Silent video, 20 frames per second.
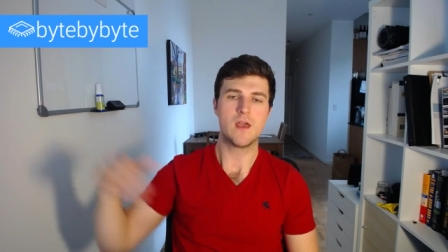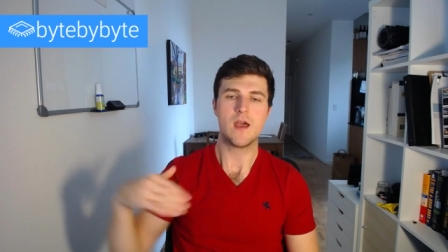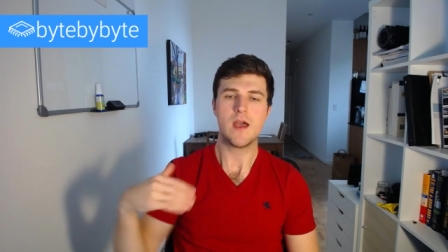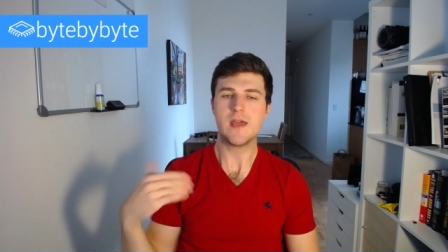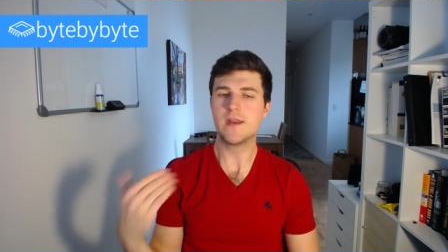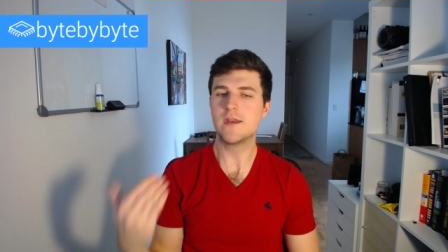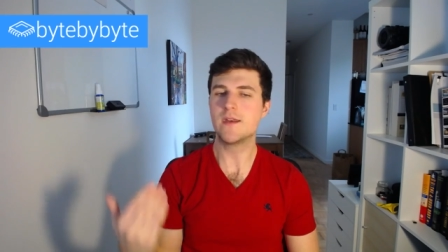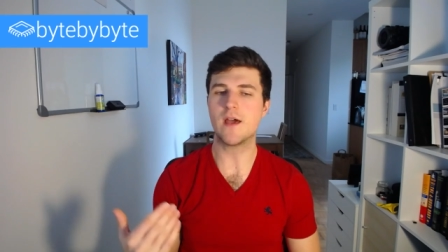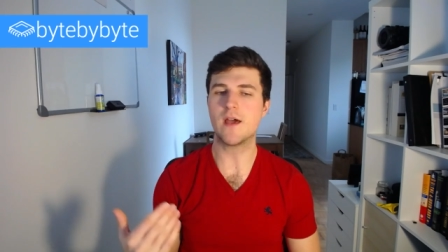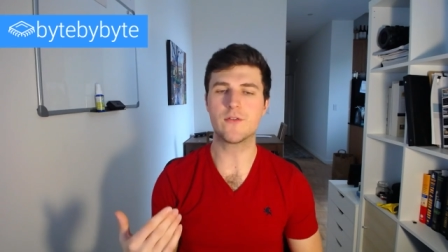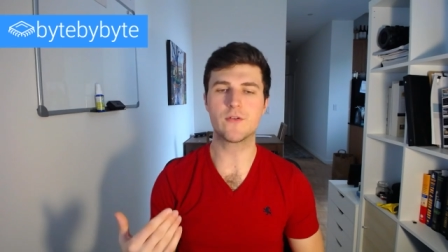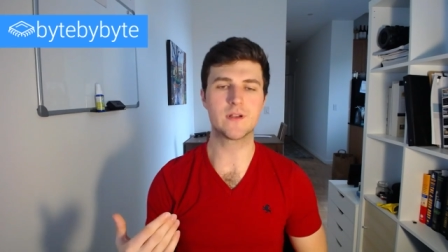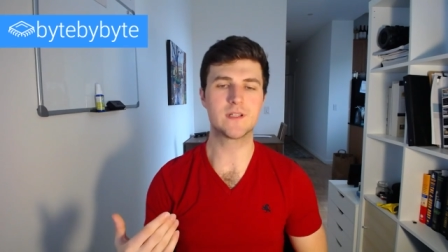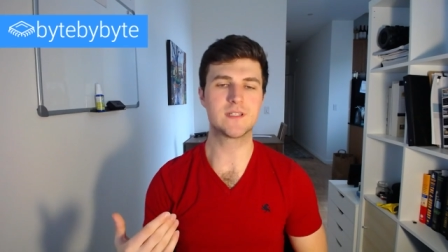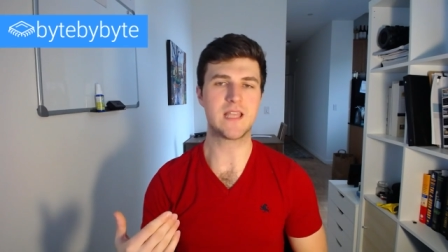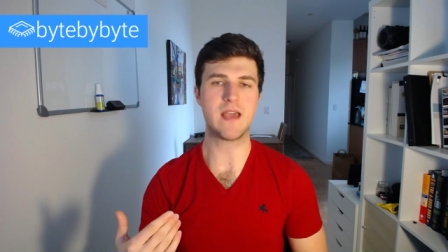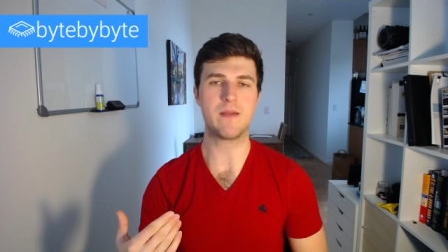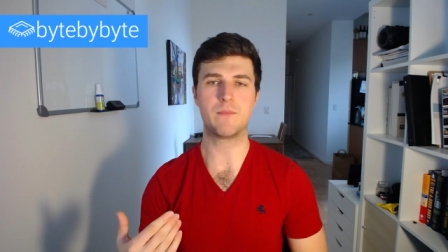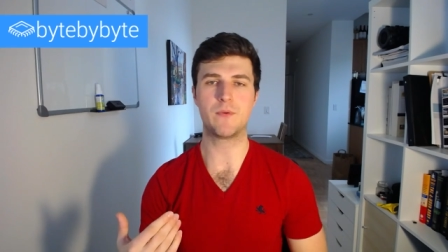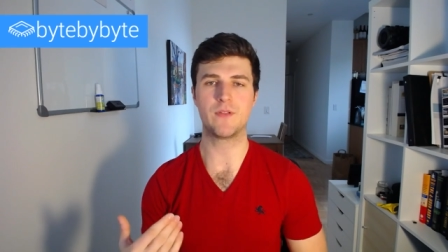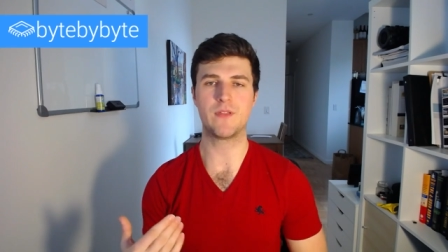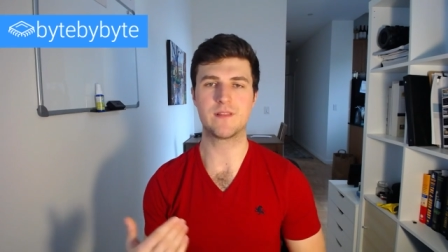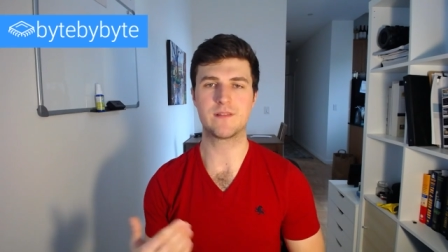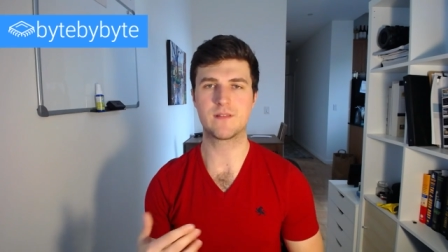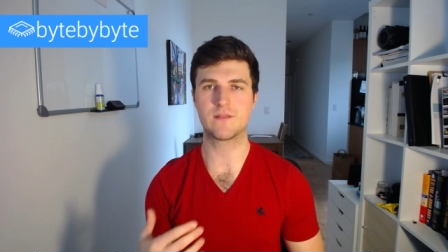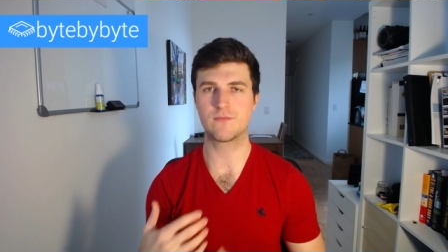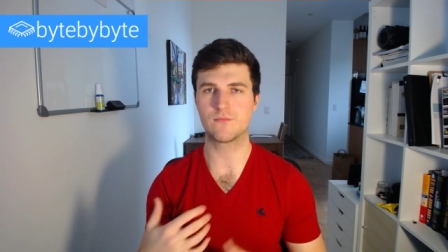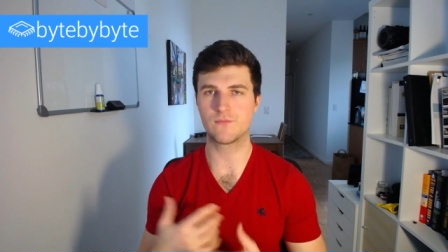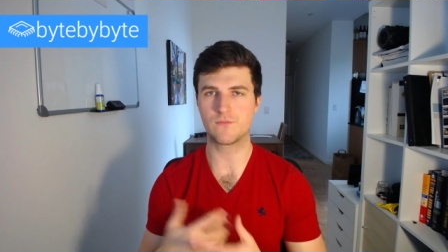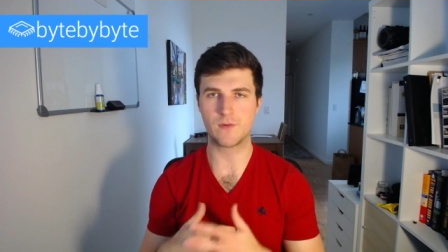And another example
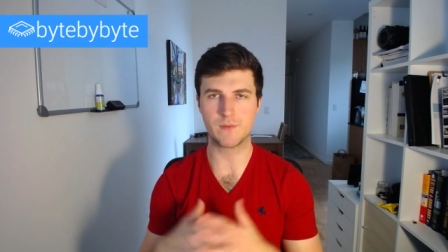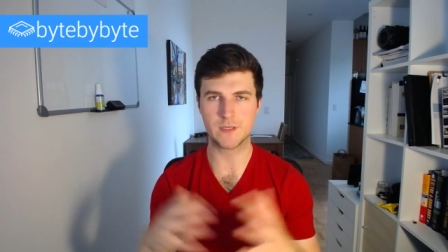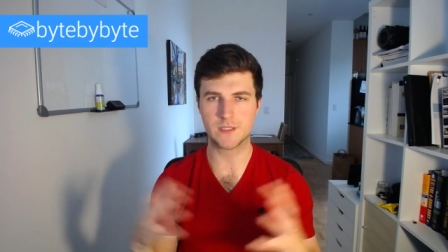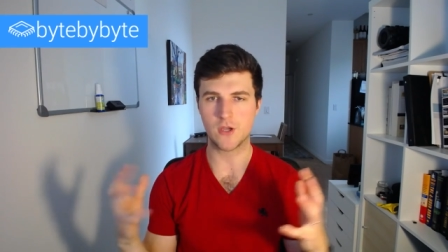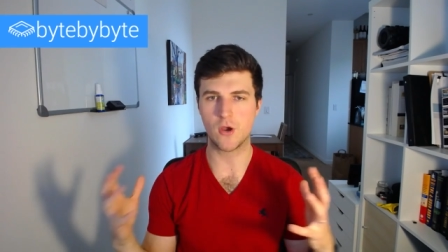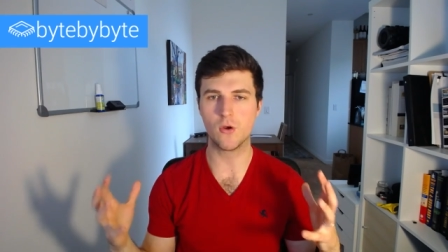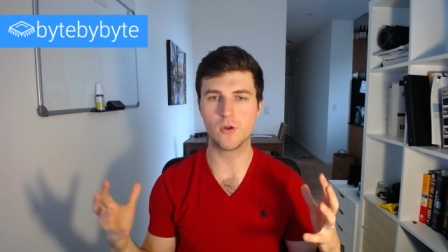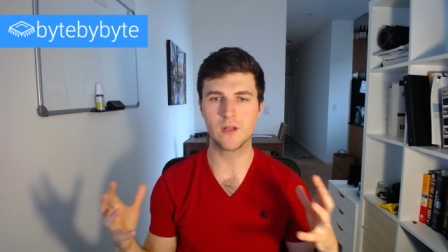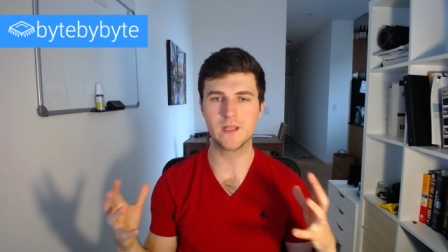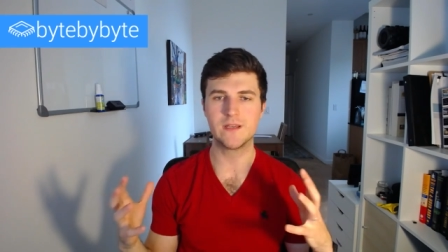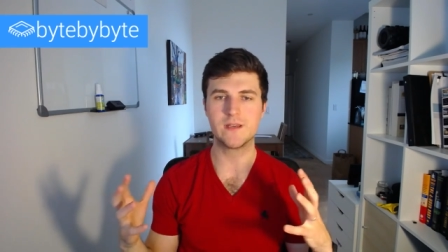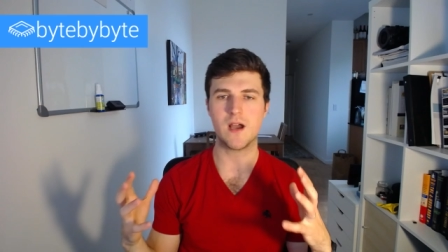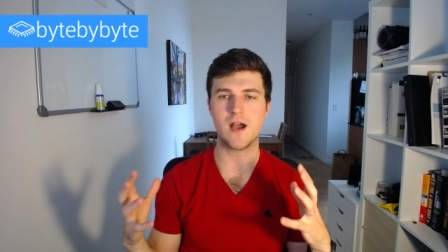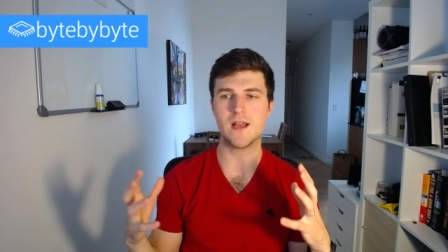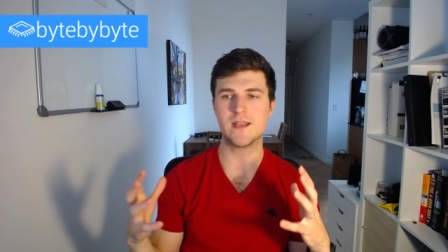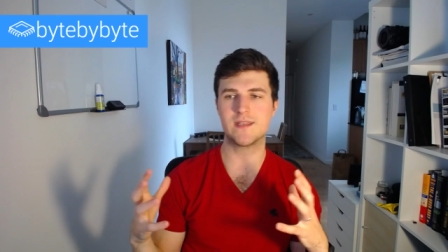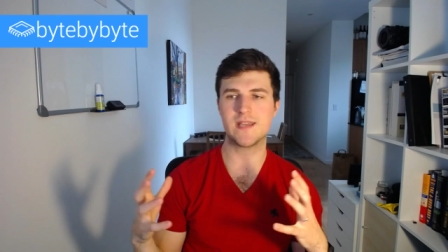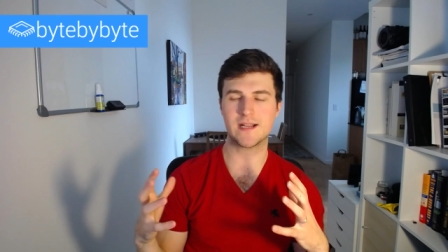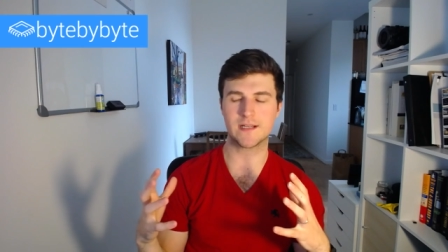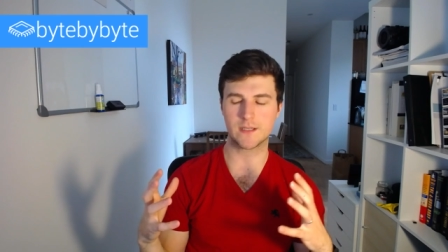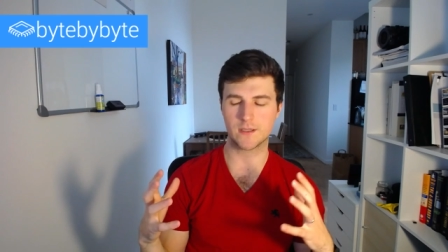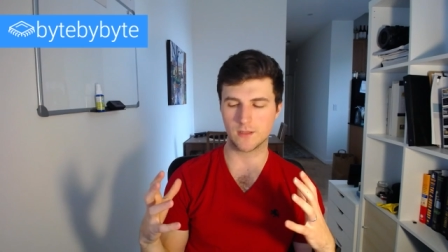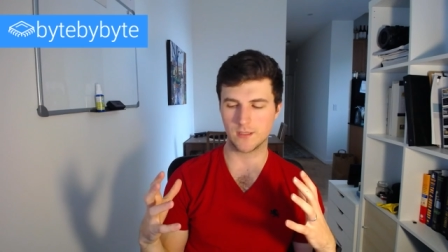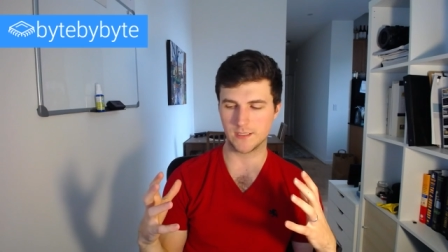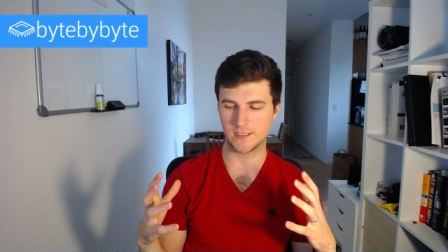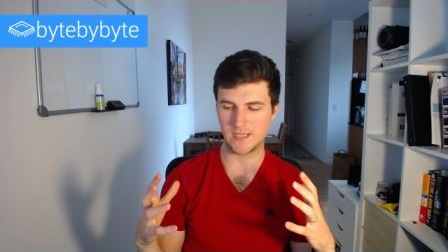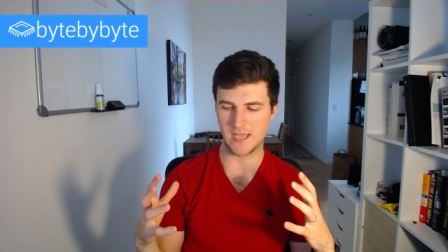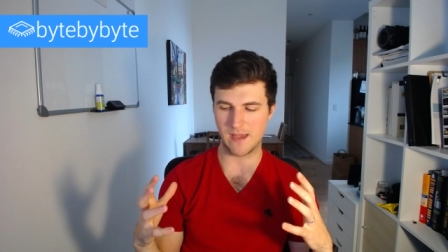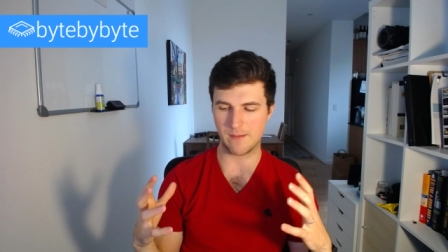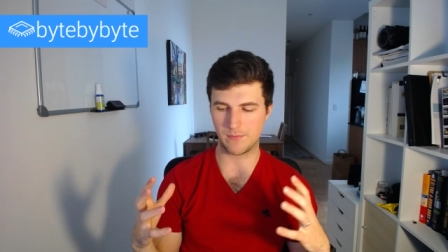that's from a totally non technical
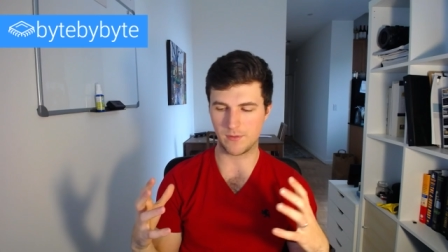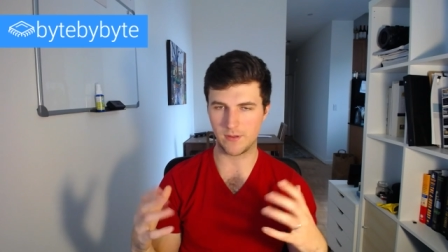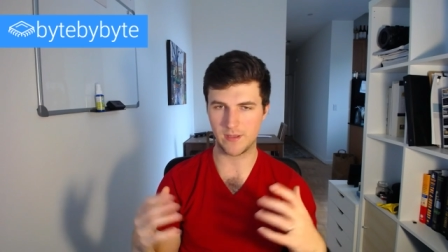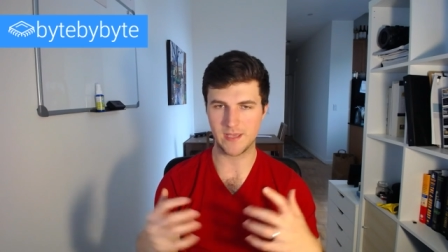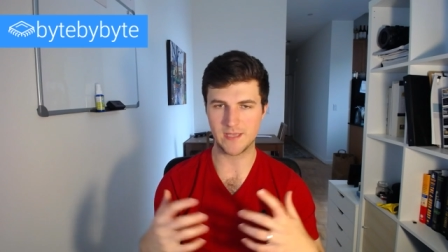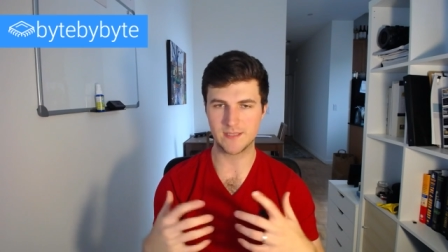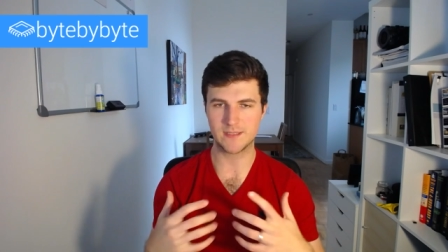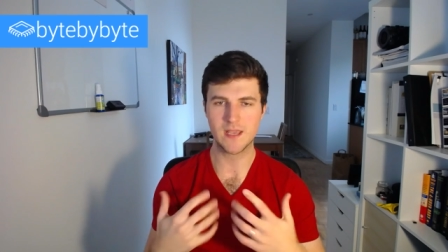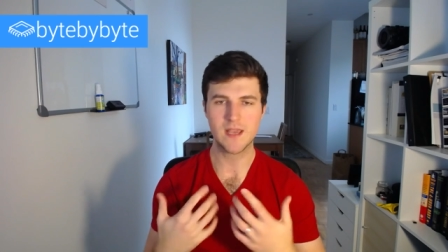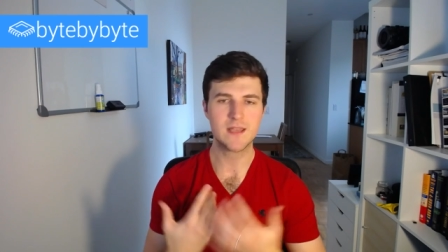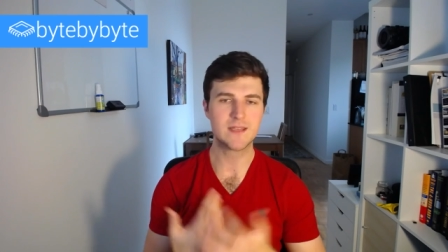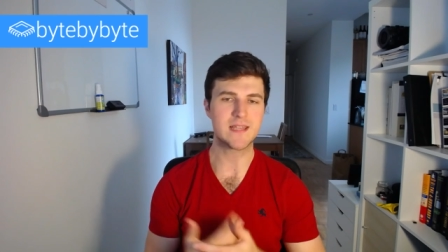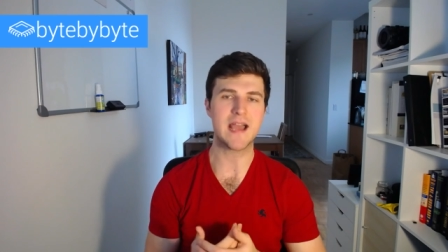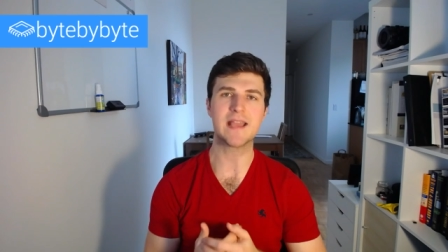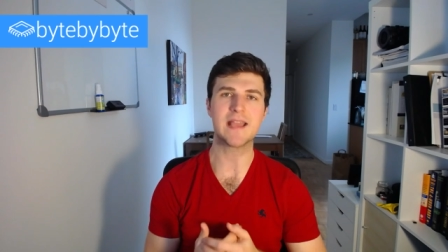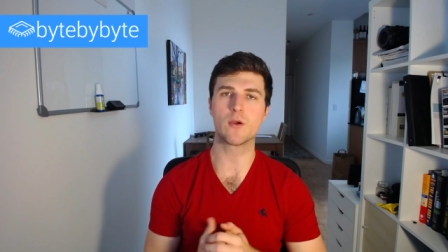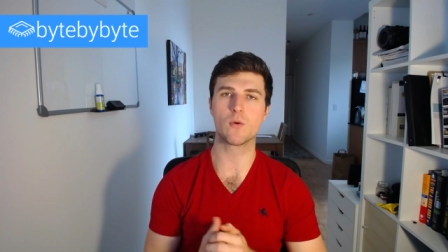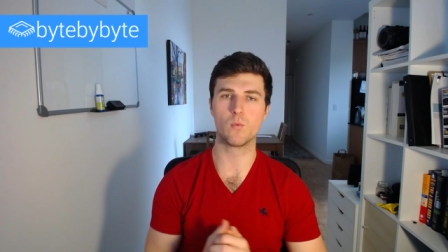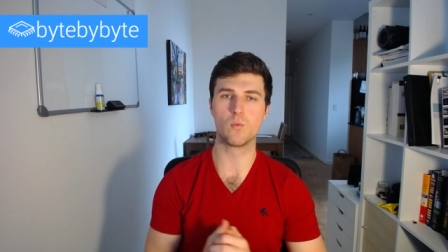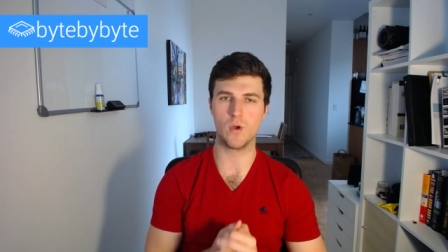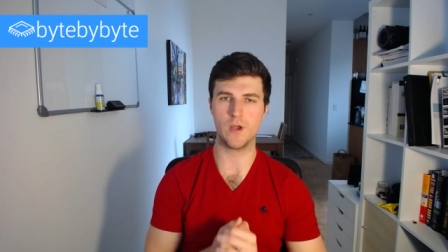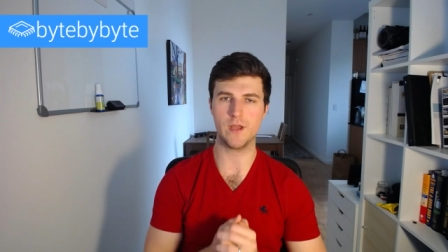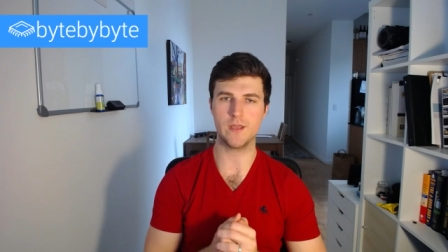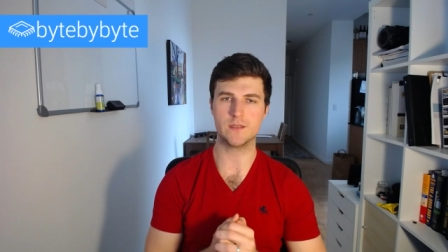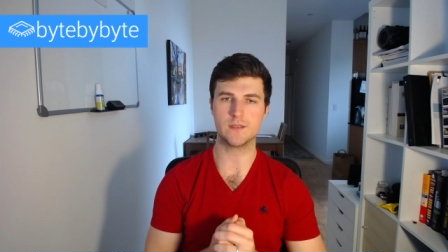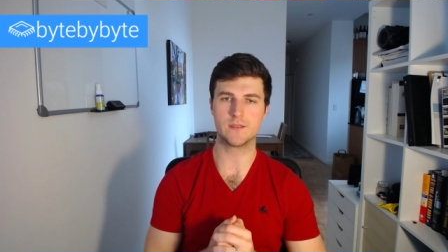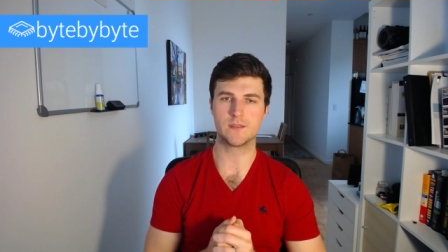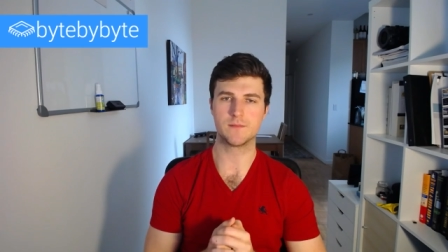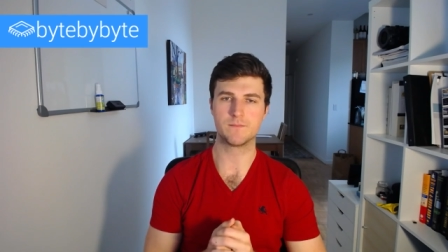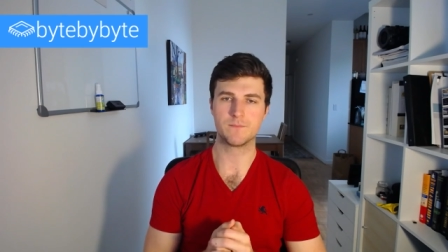example is Tiger
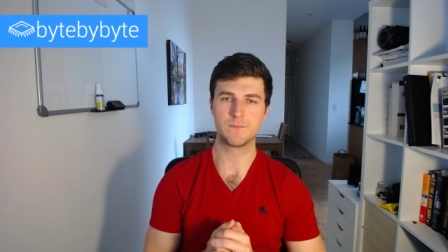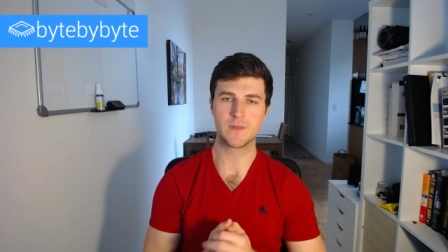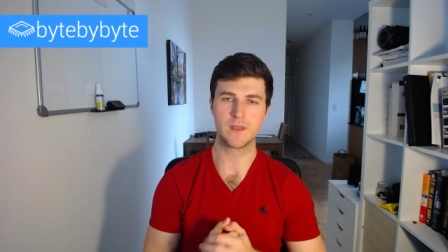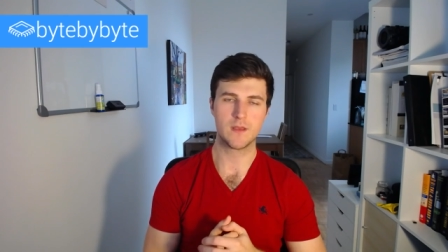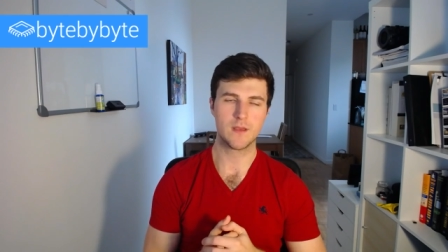Woods.